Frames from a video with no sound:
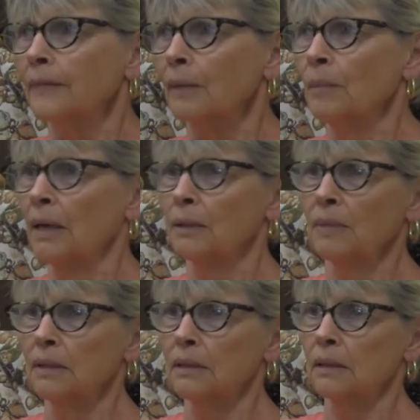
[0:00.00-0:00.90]

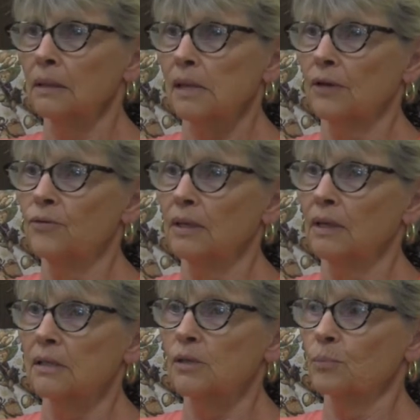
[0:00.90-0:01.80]
monumental because I'd written
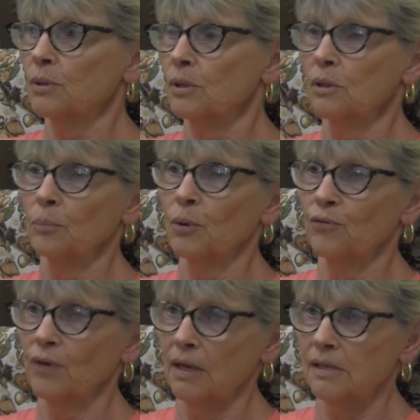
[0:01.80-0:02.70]
lots of personal
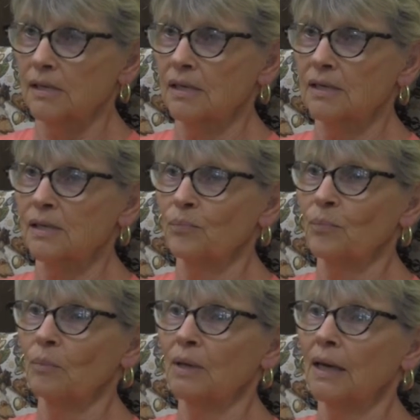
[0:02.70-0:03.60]
profiles and then some
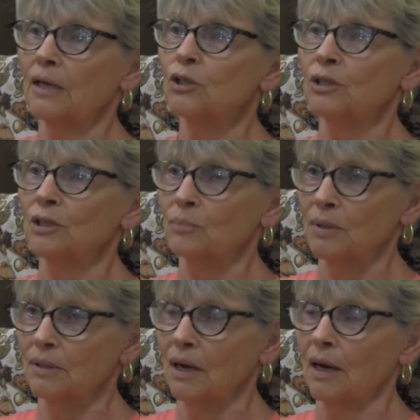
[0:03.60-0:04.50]
publications,
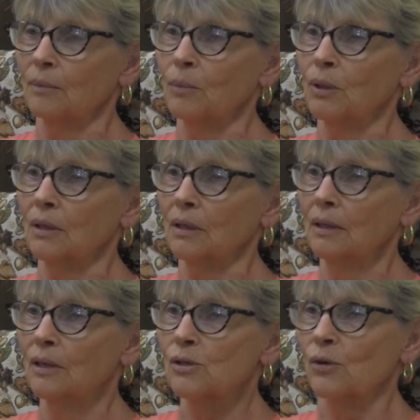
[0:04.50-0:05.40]
but not a book.
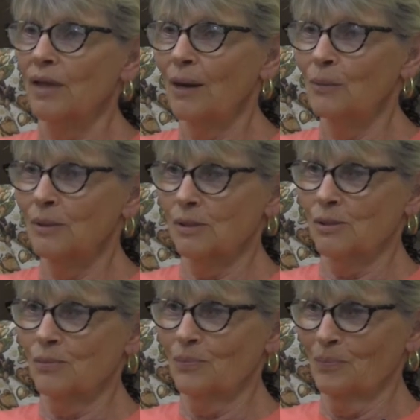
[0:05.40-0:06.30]
So that was,